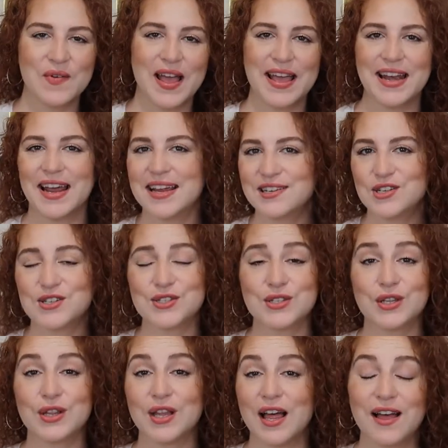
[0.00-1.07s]
And I just
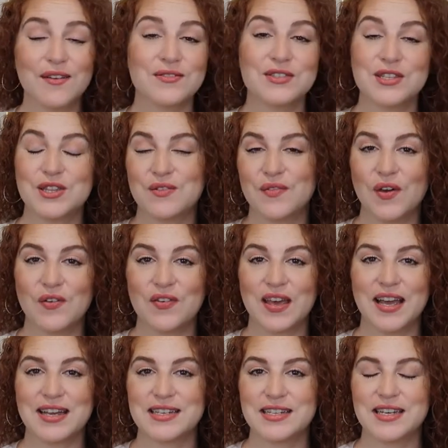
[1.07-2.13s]
loved the movie.
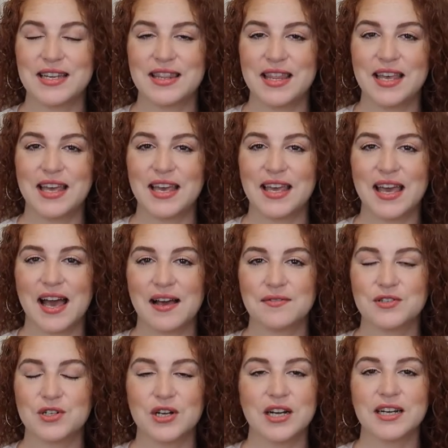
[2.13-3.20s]
I think it
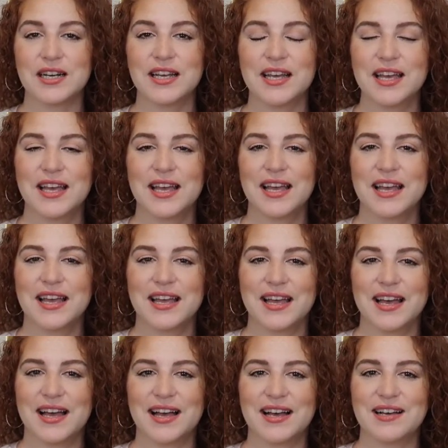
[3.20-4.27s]
captured
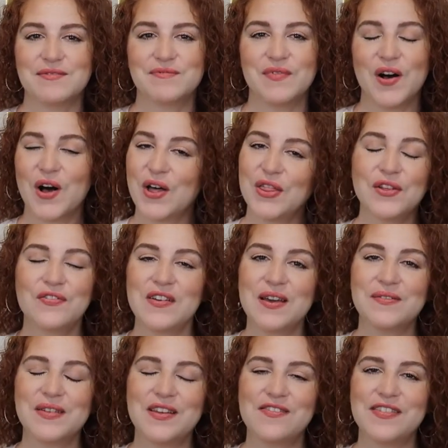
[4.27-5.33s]
all the
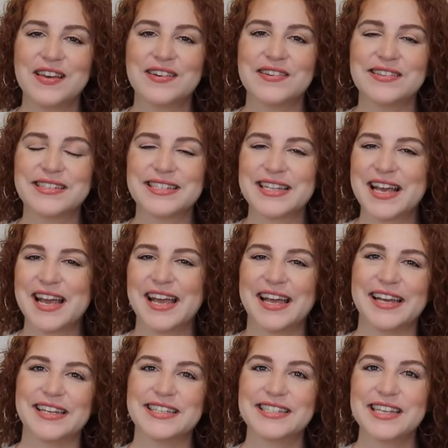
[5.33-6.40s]
family feels,
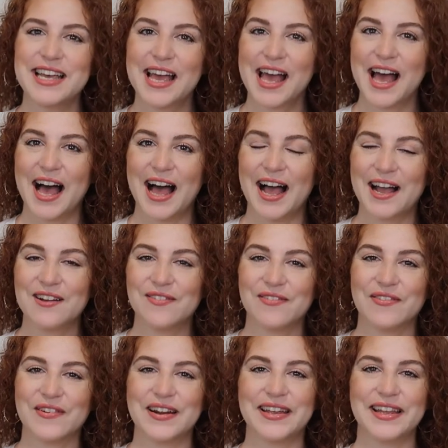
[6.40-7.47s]
and I
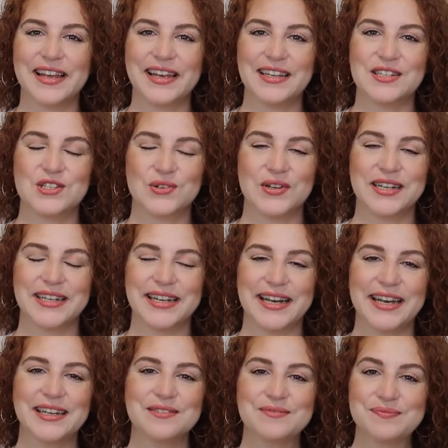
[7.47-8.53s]
really enjoyed
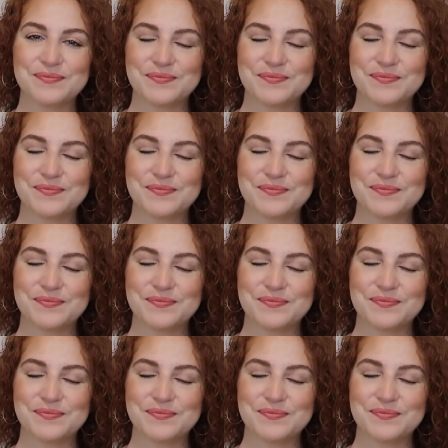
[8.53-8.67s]
it.